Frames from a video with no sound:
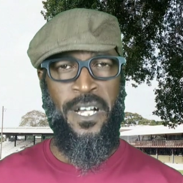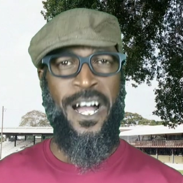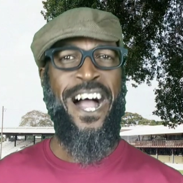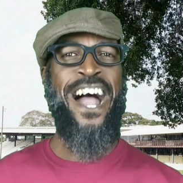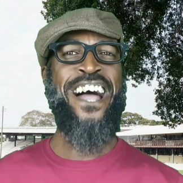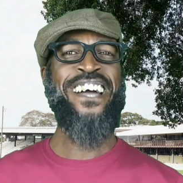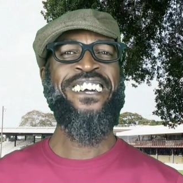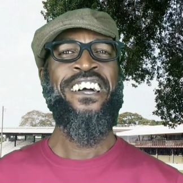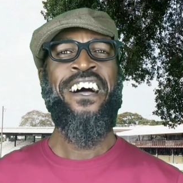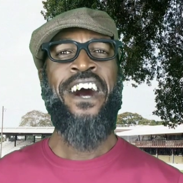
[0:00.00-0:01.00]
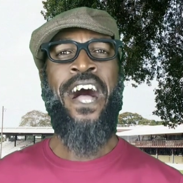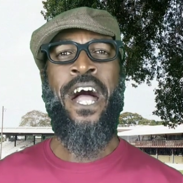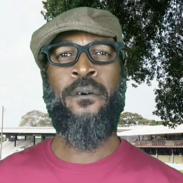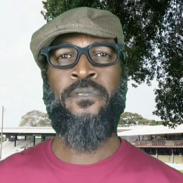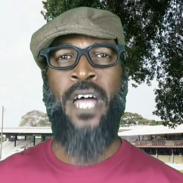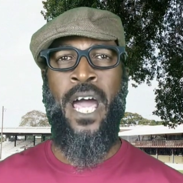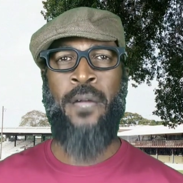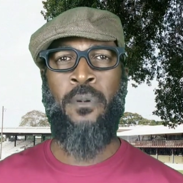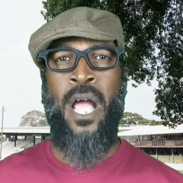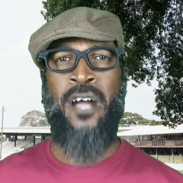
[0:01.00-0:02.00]
Hi, I'm
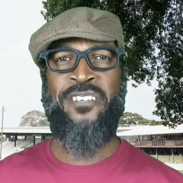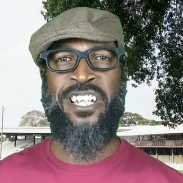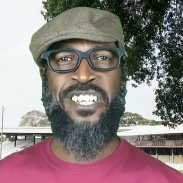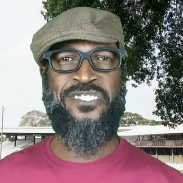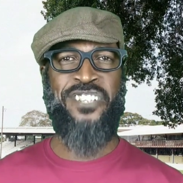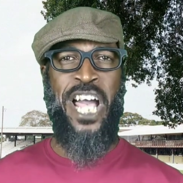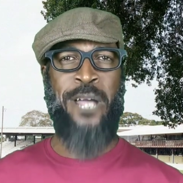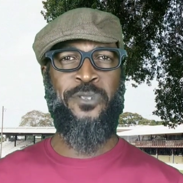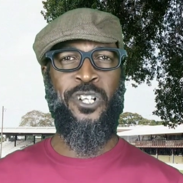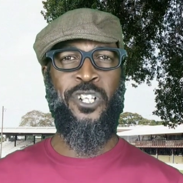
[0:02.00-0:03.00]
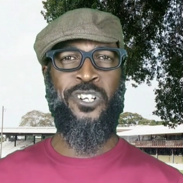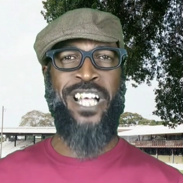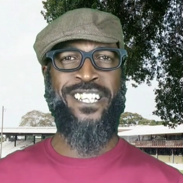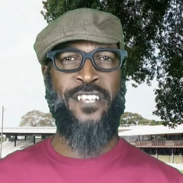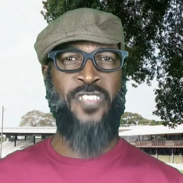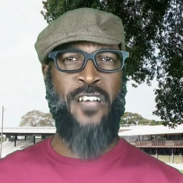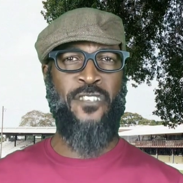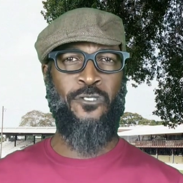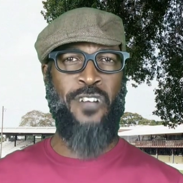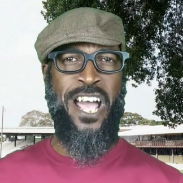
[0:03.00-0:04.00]
Di Brown, and it's time to look at
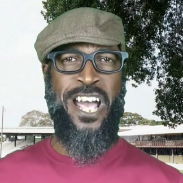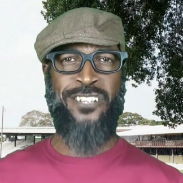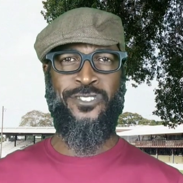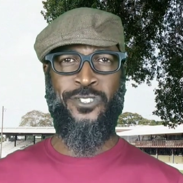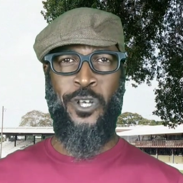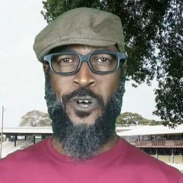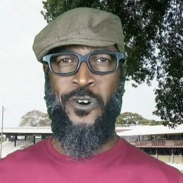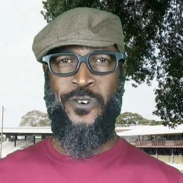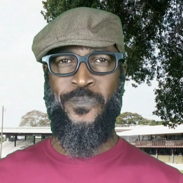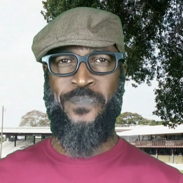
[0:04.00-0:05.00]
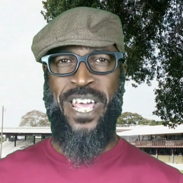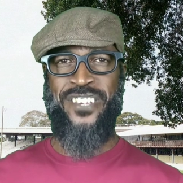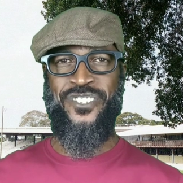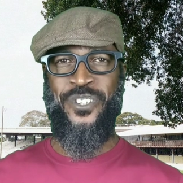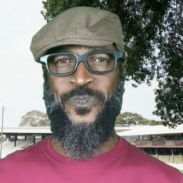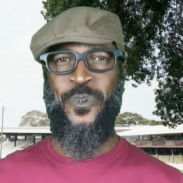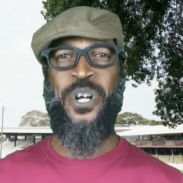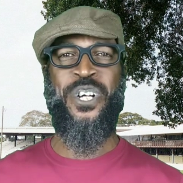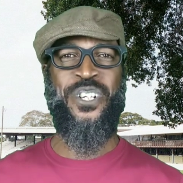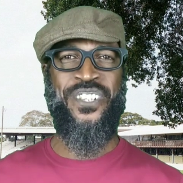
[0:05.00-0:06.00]
another Russo-Bajan
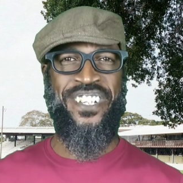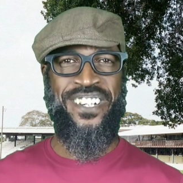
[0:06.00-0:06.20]
word.